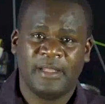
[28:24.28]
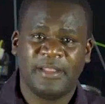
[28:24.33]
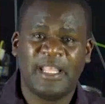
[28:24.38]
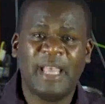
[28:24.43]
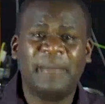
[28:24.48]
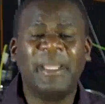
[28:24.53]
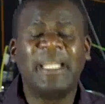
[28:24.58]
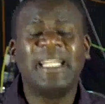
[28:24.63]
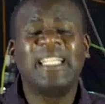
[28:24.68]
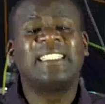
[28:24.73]

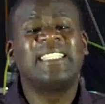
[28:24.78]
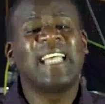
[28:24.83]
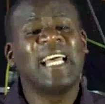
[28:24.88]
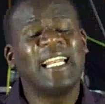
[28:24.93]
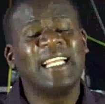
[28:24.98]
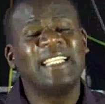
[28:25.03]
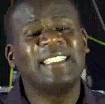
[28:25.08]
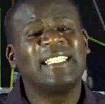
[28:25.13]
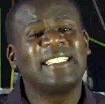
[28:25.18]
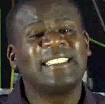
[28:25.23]
There are many
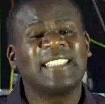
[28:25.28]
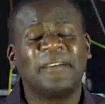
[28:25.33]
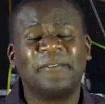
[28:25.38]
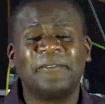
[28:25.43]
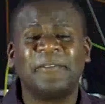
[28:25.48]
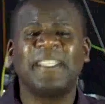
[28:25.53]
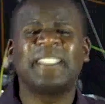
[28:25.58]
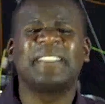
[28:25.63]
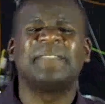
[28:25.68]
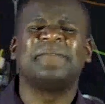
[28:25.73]
challenges I
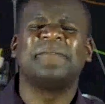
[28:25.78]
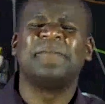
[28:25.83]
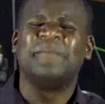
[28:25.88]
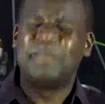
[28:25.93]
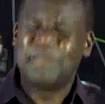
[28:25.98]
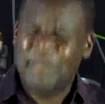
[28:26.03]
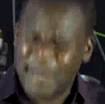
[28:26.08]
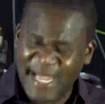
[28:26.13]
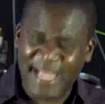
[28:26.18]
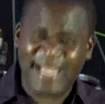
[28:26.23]
face,
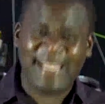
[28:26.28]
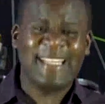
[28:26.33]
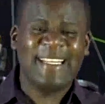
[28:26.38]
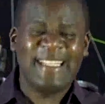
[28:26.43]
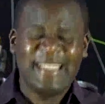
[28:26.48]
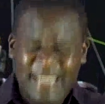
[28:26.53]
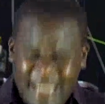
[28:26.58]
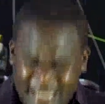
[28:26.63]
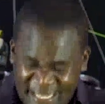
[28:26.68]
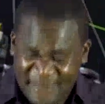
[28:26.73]

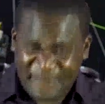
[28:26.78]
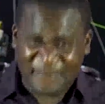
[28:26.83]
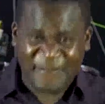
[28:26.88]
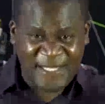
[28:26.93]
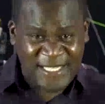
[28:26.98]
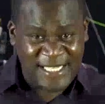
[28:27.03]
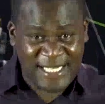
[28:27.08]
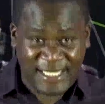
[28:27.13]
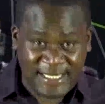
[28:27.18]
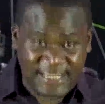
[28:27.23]
many
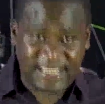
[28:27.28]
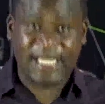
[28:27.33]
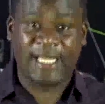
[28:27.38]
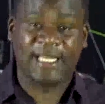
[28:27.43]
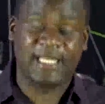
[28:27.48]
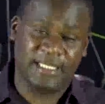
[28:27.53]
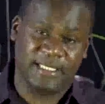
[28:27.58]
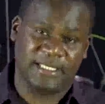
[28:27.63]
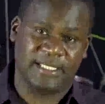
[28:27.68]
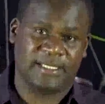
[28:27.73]
difficult
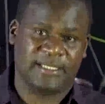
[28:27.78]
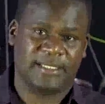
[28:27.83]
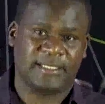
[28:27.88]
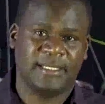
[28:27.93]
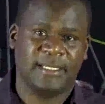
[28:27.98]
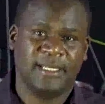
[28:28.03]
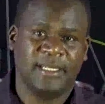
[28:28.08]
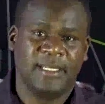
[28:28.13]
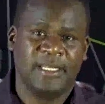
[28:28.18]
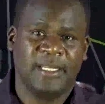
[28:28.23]
challenges.
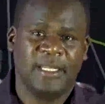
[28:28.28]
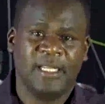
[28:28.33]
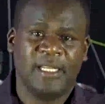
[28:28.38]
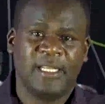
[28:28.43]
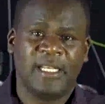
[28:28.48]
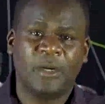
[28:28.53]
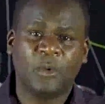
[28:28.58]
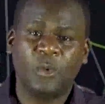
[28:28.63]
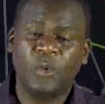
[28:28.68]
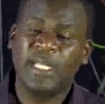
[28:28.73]

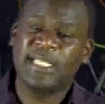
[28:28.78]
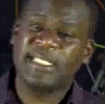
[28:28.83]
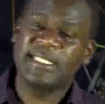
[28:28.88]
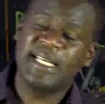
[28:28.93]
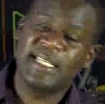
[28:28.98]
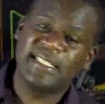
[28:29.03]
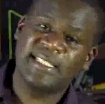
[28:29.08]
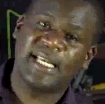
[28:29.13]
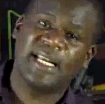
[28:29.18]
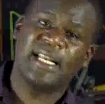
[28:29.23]
Na kuna
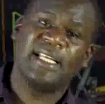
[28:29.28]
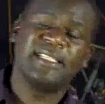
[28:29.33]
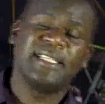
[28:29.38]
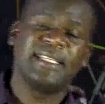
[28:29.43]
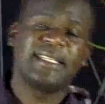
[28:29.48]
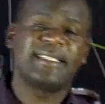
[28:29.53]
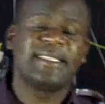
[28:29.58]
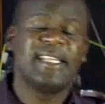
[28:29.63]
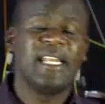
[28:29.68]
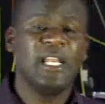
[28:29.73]
zile
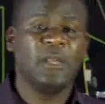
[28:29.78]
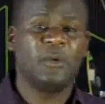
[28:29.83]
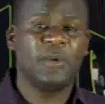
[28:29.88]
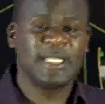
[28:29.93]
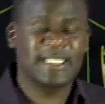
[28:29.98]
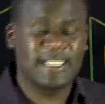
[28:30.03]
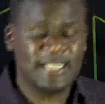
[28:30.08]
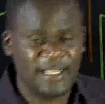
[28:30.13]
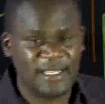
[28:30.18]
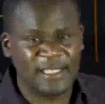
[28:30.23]
challenges
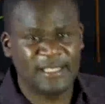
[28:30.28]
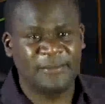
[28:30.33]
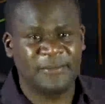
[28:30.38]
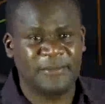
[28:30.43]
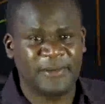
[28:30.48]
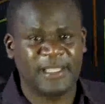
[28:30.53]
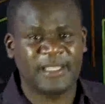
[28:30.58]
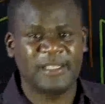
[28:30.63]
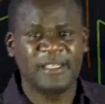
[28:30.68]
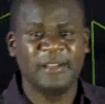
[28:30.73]
zilikuwa
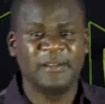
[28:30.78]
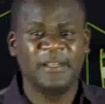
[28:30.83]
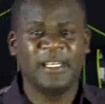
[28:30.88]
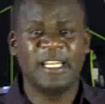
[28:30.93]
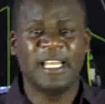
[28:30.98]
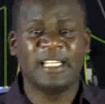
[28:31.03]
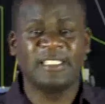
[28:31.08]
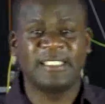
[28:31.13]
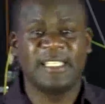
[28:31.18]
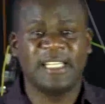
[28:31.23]

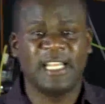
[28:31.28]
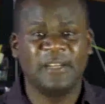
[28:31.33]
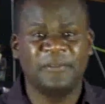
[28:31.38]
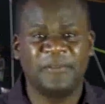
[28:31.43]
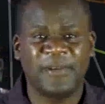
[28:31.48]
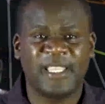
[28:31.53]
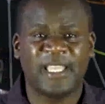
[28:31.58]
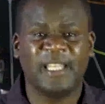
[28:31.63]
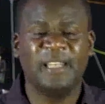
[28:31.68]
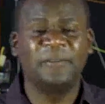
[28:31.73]

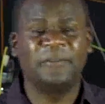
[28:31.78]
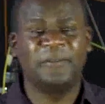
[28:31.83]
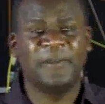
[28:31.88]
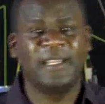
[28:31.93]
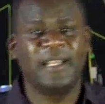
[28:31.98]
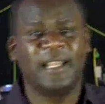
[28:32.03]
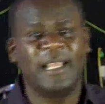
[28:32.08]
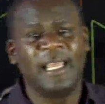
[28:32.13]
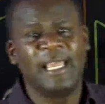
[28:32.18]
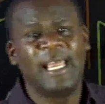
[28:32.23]
zinanifanya ni
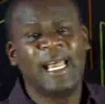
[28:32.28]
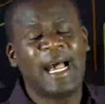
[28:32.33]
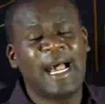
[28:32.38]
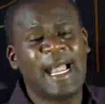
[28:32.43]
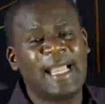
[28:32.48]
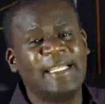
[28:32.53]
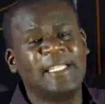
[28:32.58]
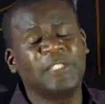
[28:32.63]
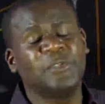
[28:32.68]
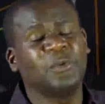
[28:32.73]
feel,
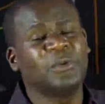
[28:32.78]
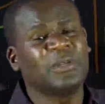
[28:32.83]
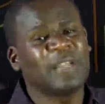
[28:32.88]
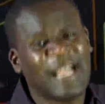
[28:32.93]
I need to